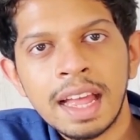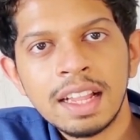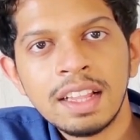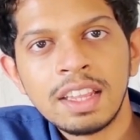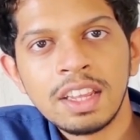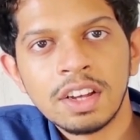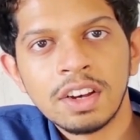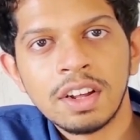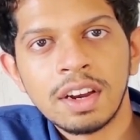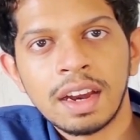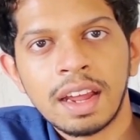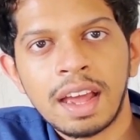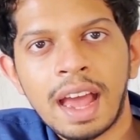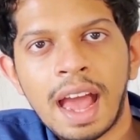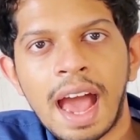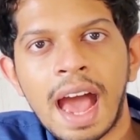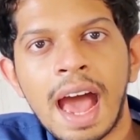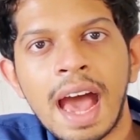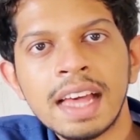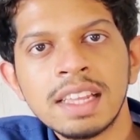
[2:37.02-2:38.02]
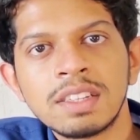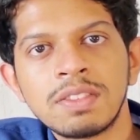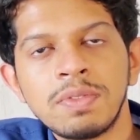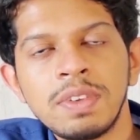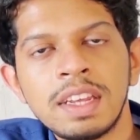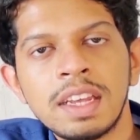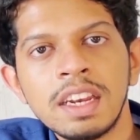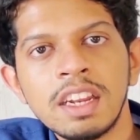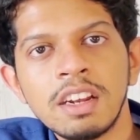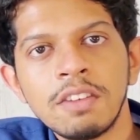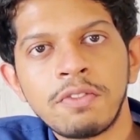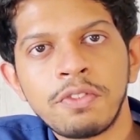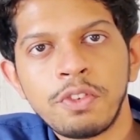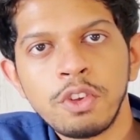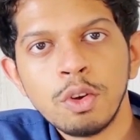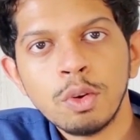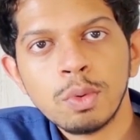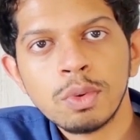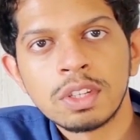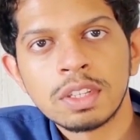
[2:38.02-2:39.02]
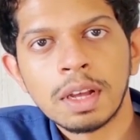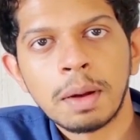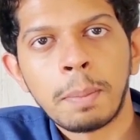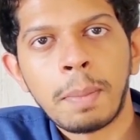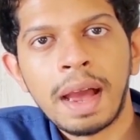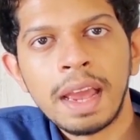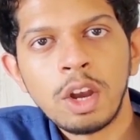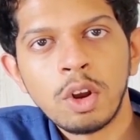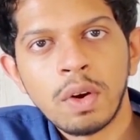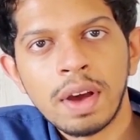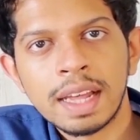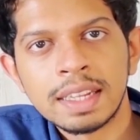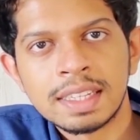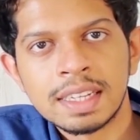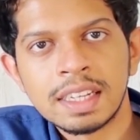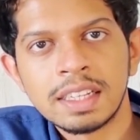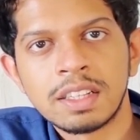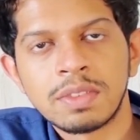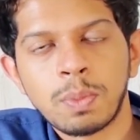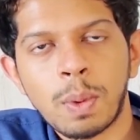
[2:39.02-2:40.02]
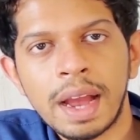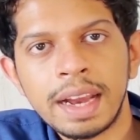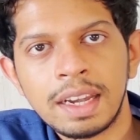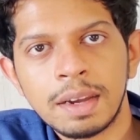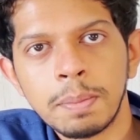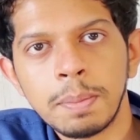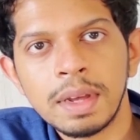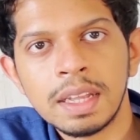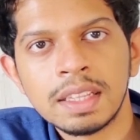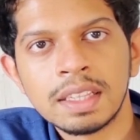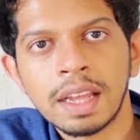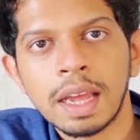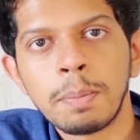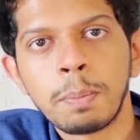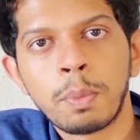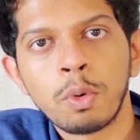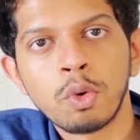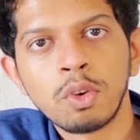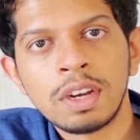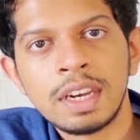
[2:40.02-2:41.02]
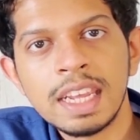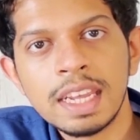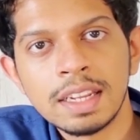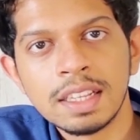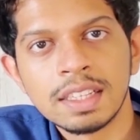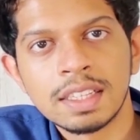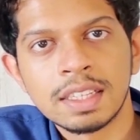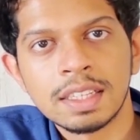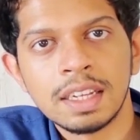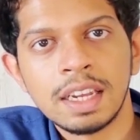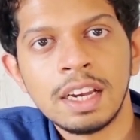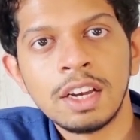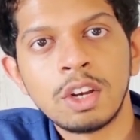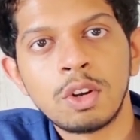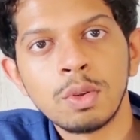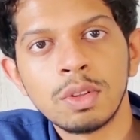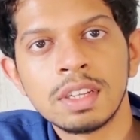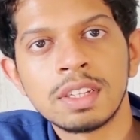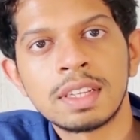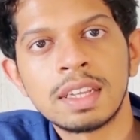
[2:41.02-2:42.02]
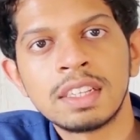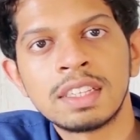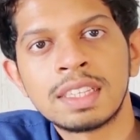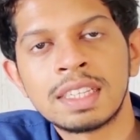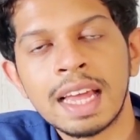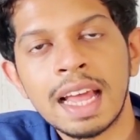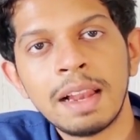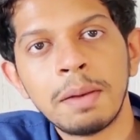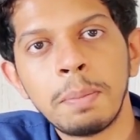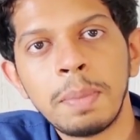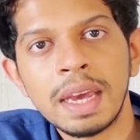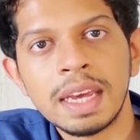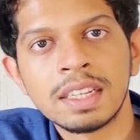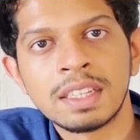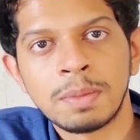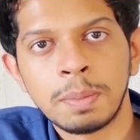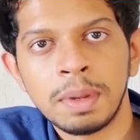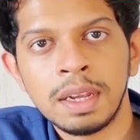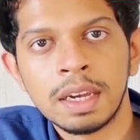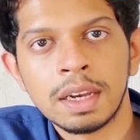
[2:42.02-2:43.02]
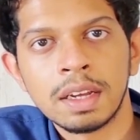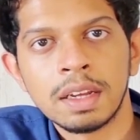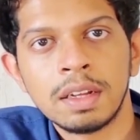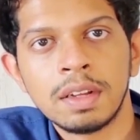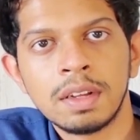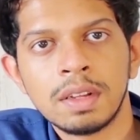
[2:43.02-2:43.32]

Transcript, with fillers: healthier as we can infuse amino acids, vitamins and proteins into this cell-based meat.